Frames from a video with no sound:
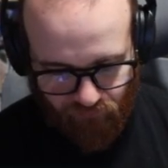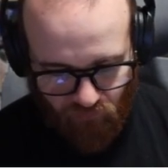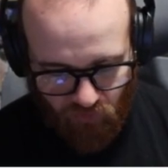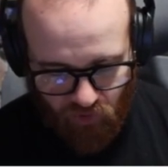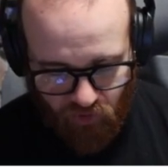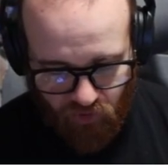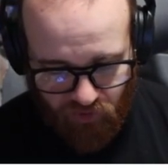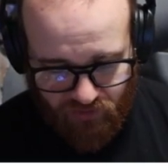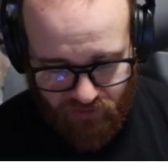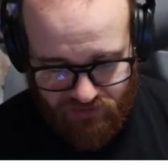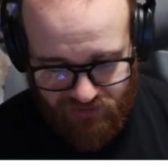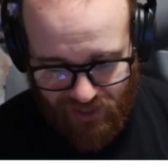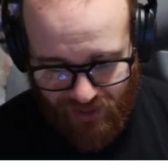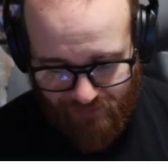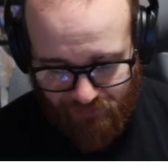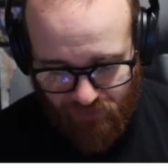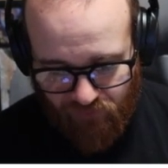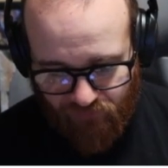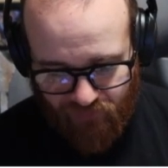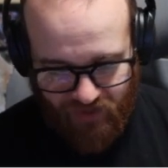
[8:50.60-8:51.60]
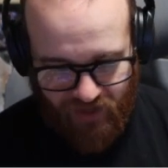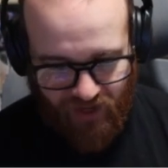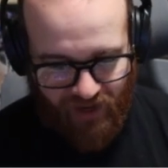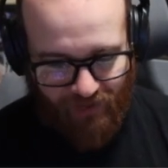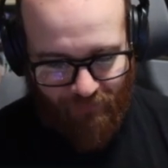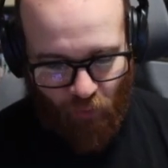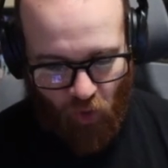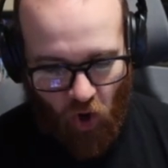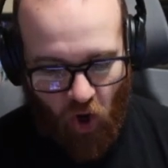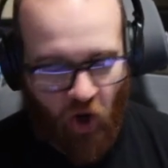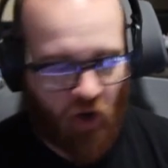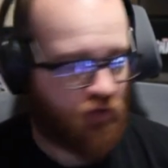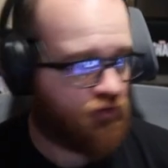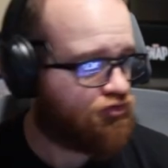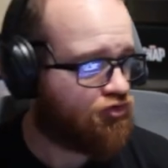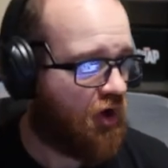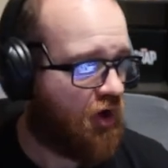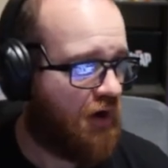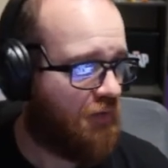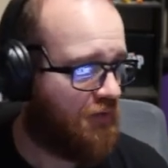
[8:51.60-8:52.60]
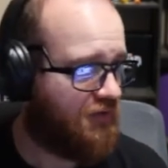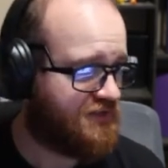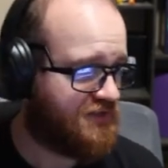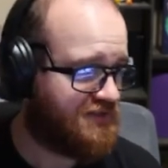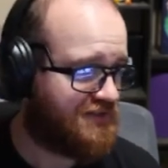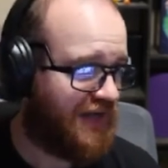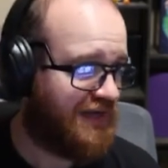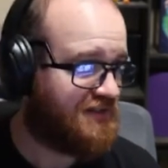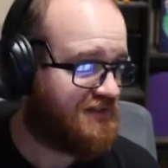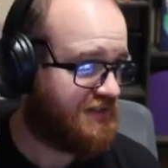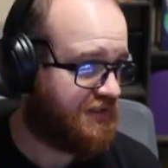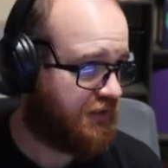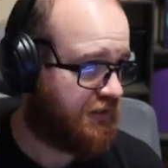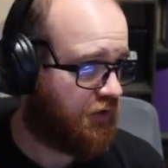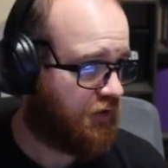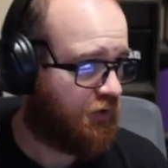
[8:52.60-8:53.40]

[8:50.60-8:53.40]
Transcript: Good example of a game where our draw wasn't ideal,